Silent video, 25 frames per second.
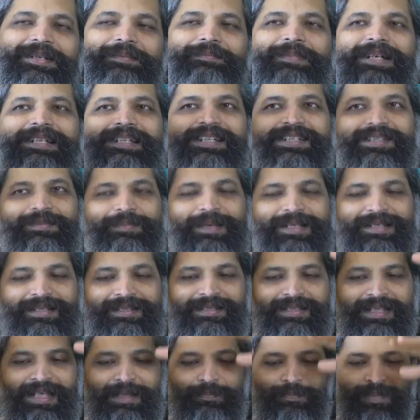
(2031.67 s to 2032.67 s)
But this must
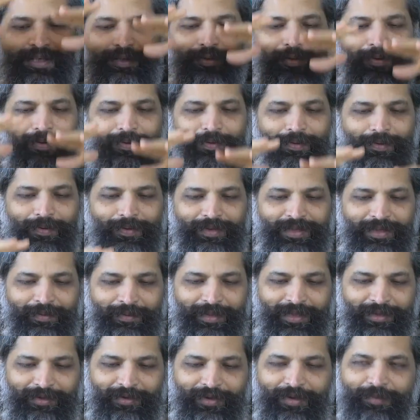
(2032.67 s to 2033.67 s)
seep in all the
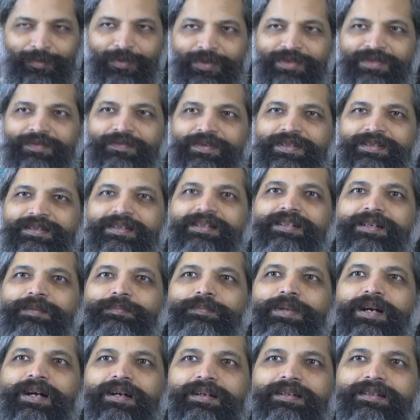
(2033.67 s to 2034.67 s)
way to your most physical
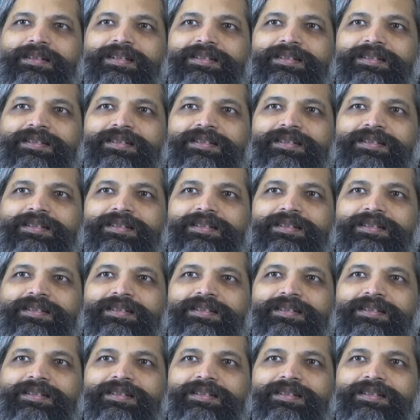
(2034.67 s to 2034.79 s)
part.